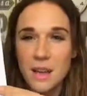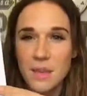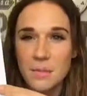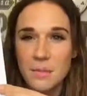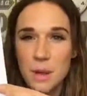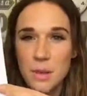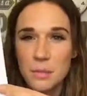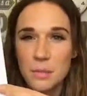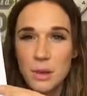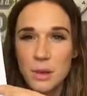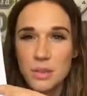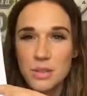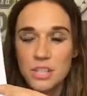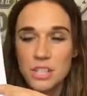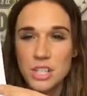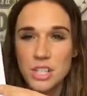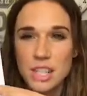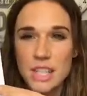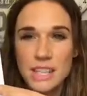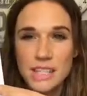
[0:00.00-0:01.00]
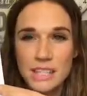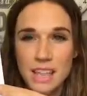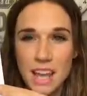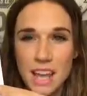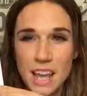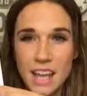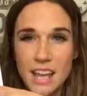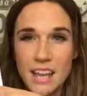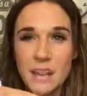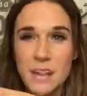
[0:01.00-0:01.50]
approach to the
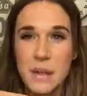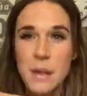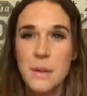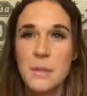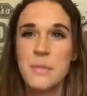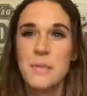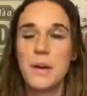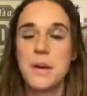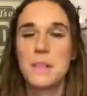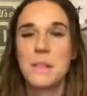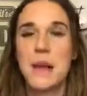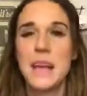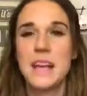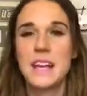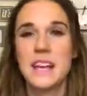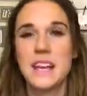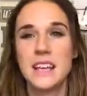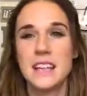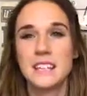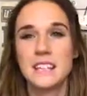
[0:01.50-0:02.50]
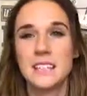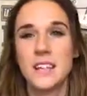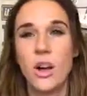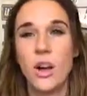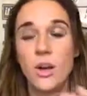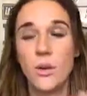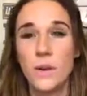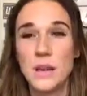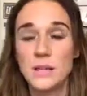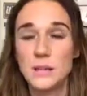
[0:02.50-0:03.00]
day, but my kids
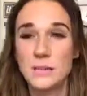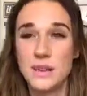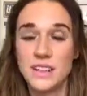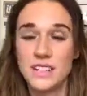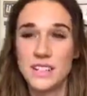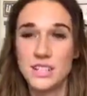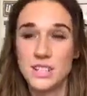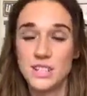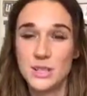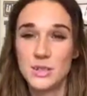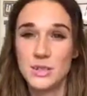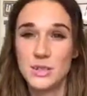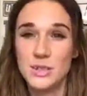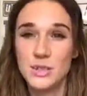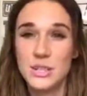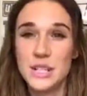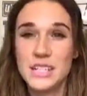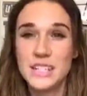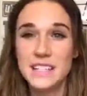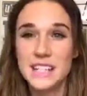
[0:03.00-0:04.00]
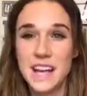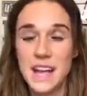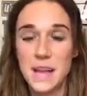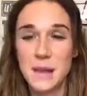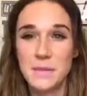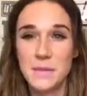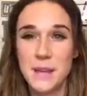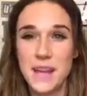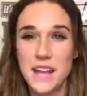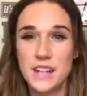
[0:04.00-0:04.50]
always want to do screen
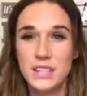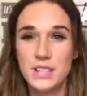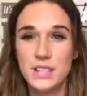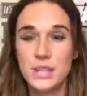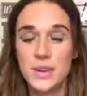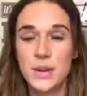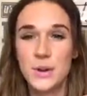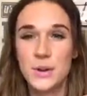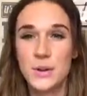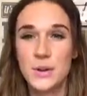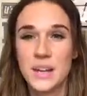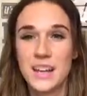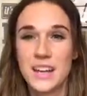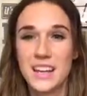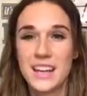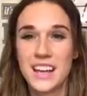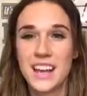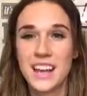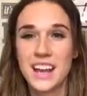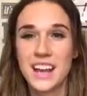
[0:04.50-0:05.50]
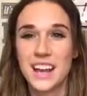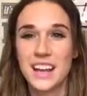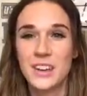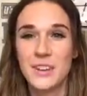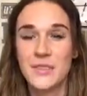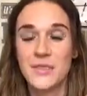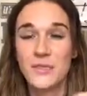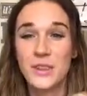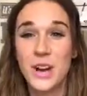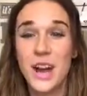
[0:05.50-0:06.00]
time. And so
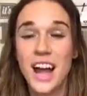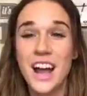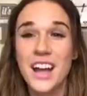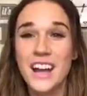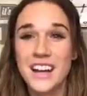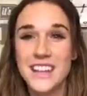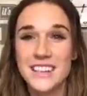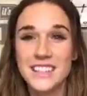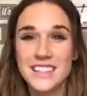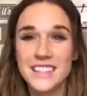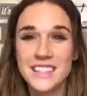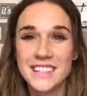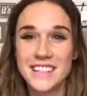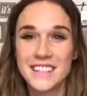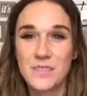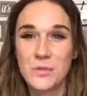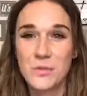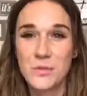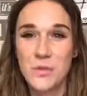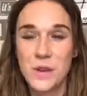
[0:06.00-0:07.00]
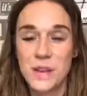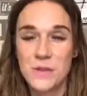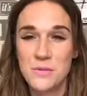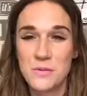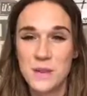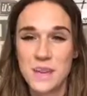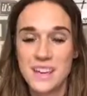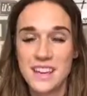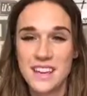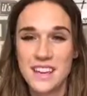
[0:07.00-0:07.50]
for us, when
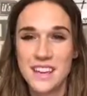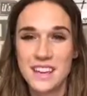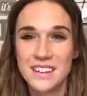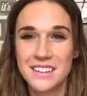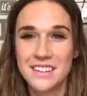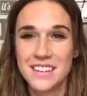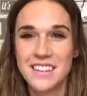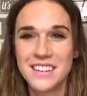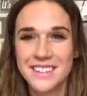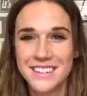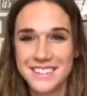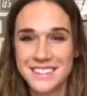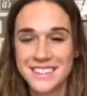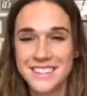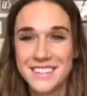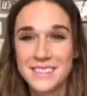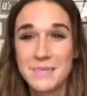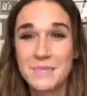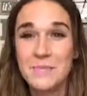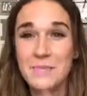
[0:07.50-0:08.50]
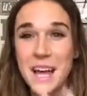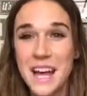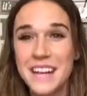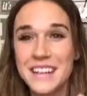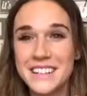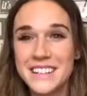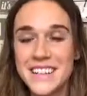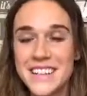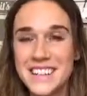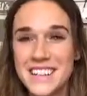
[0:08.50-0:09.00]
we
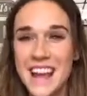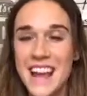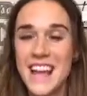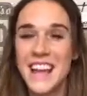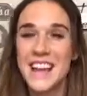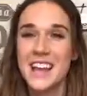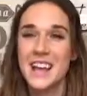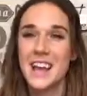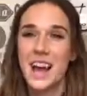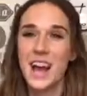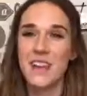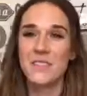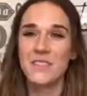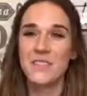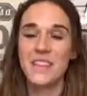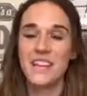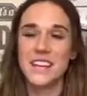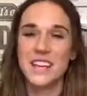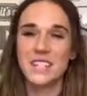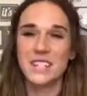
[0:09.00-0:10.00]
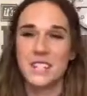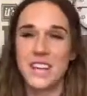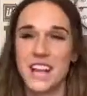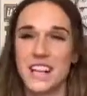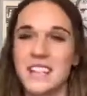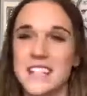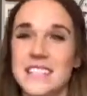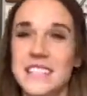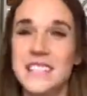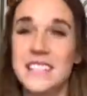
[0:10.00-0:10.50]
battling that, I feel like a
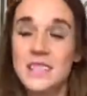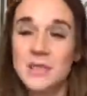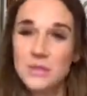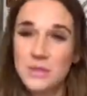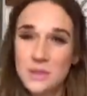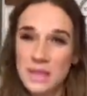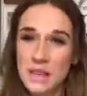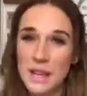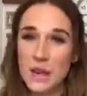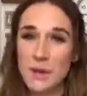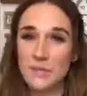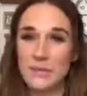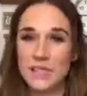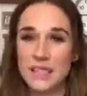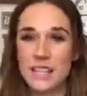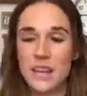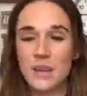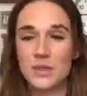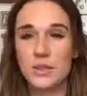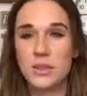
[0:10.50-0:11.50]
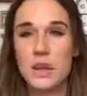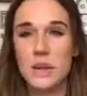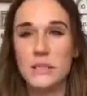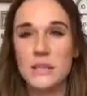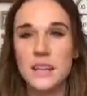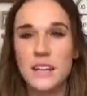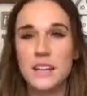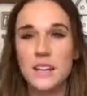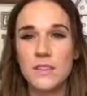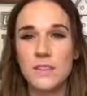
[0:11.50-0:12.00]
checklist has really helped us out. So I'm
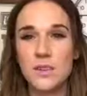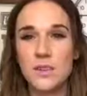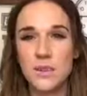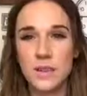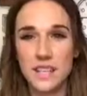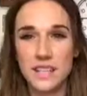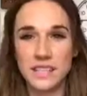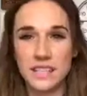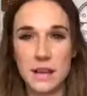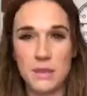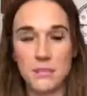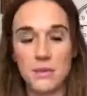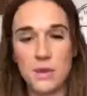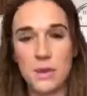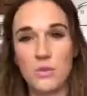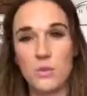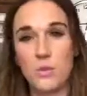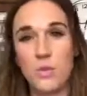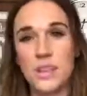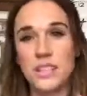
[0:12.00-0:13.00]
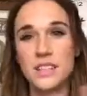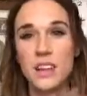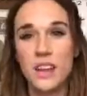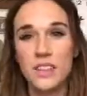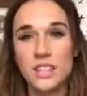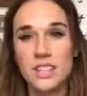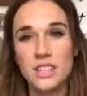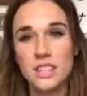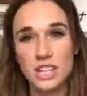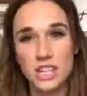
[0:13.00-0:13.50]
going to give you an example of what's on
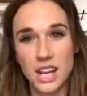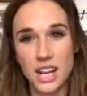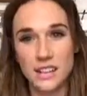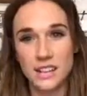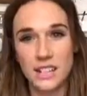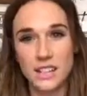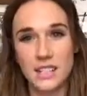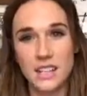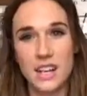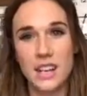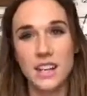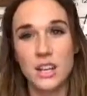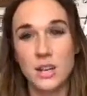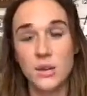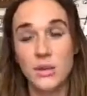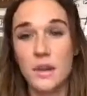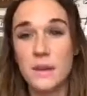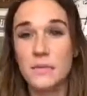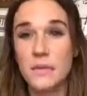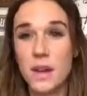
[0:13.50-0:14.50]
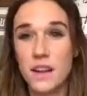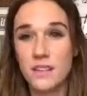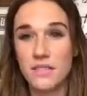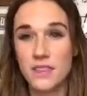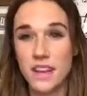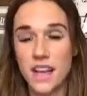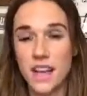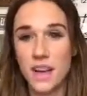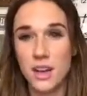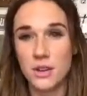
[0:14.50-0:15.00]
this checklist, and you can
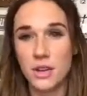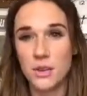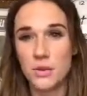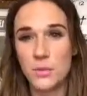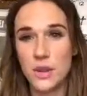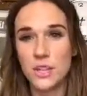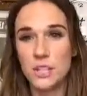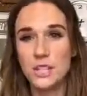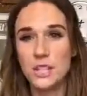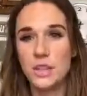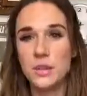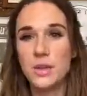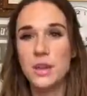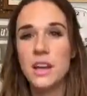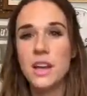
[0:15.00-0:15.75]
modify it how you want to.